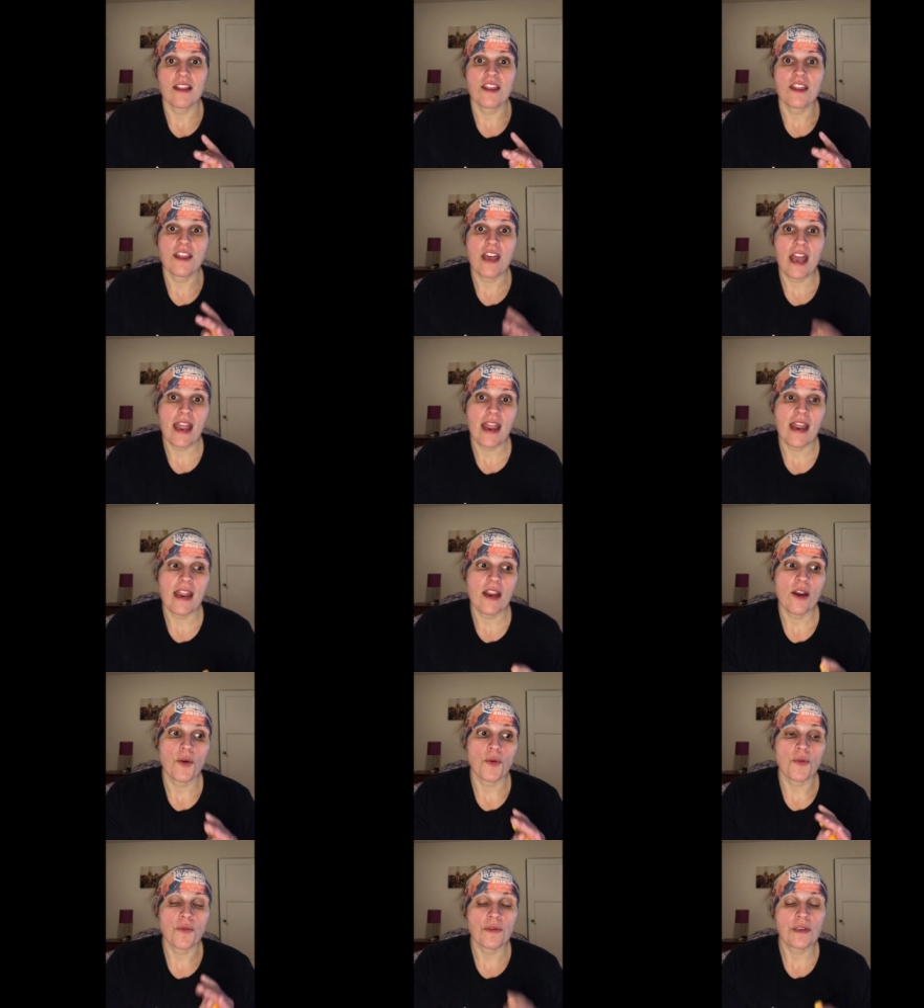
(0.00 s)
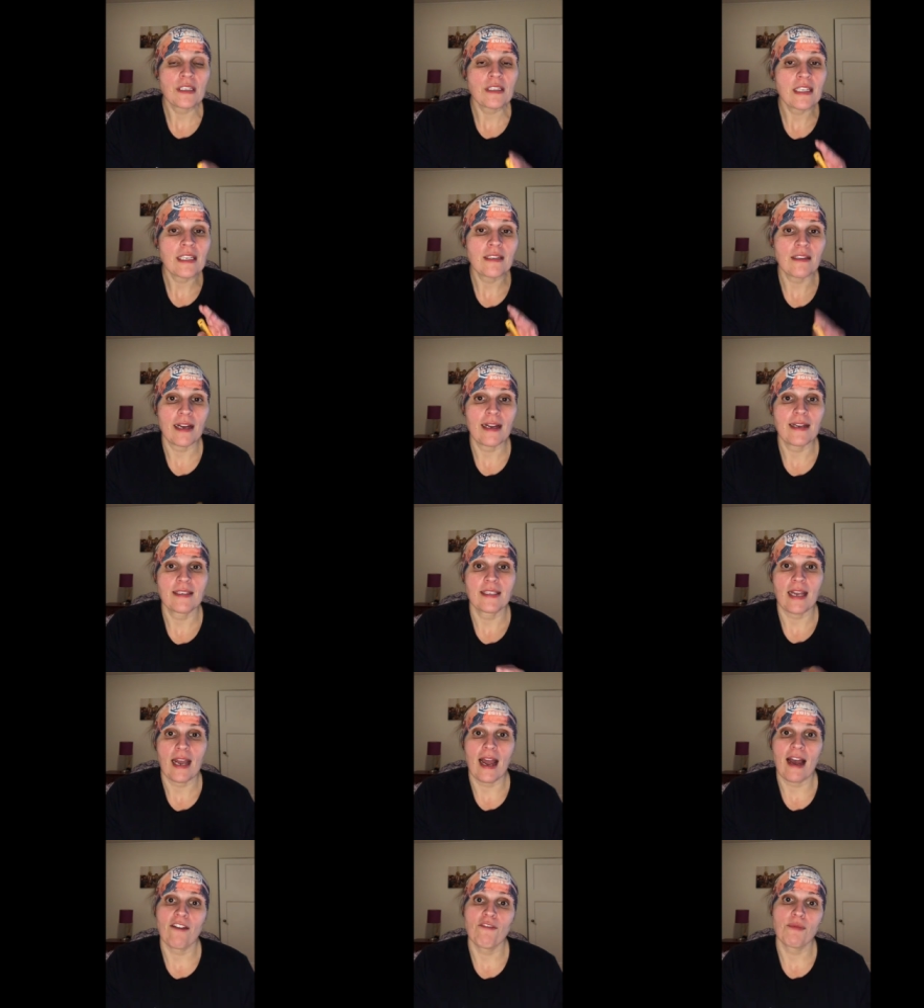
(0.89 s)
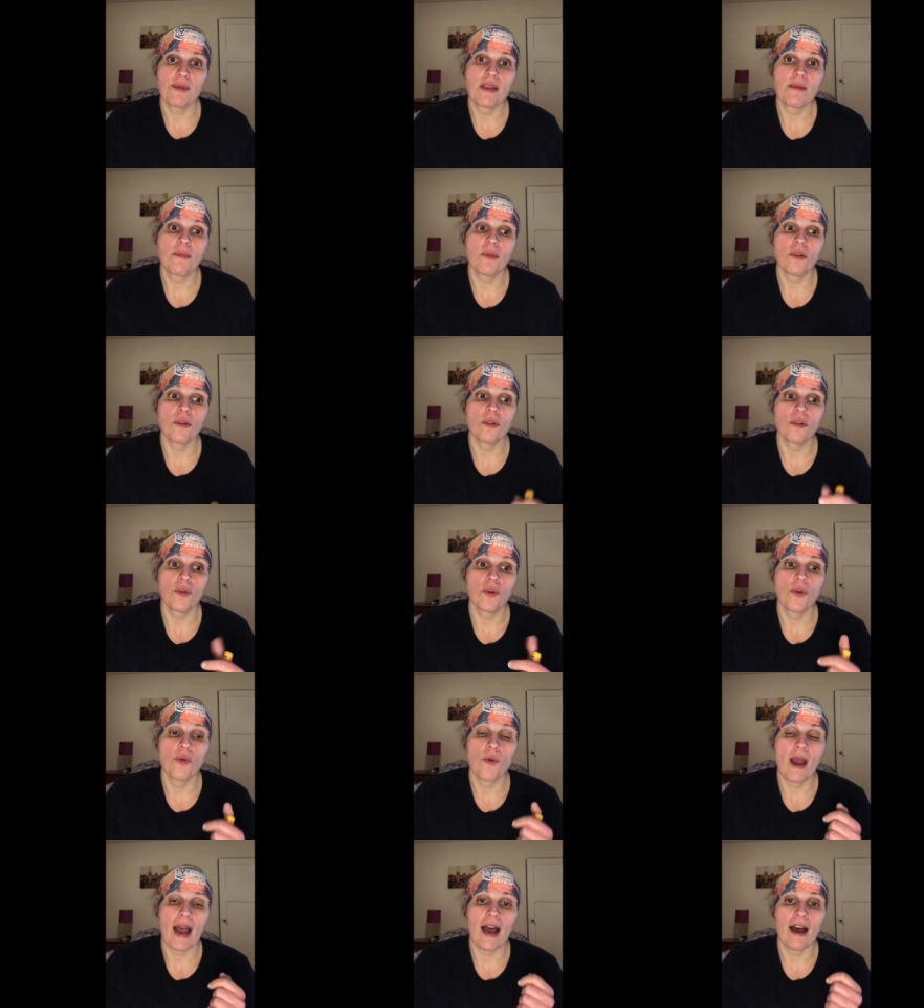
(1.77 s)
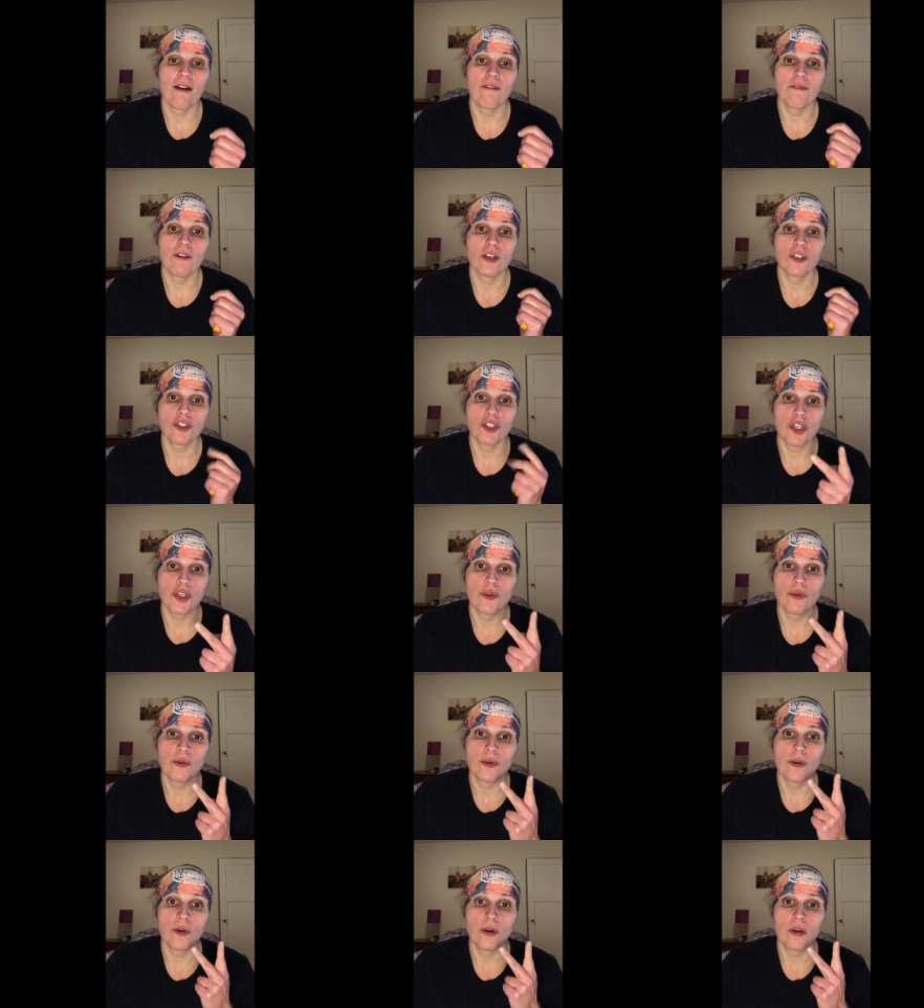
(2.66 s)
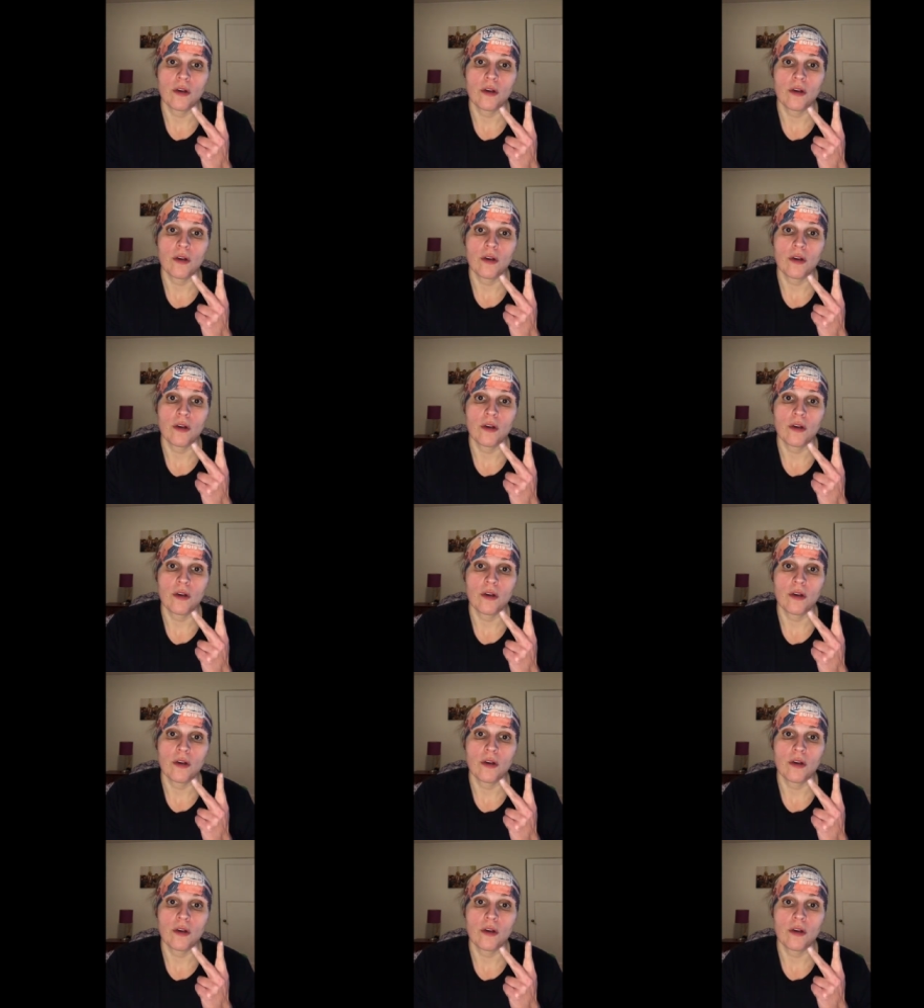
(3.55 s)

they really like to have people who have two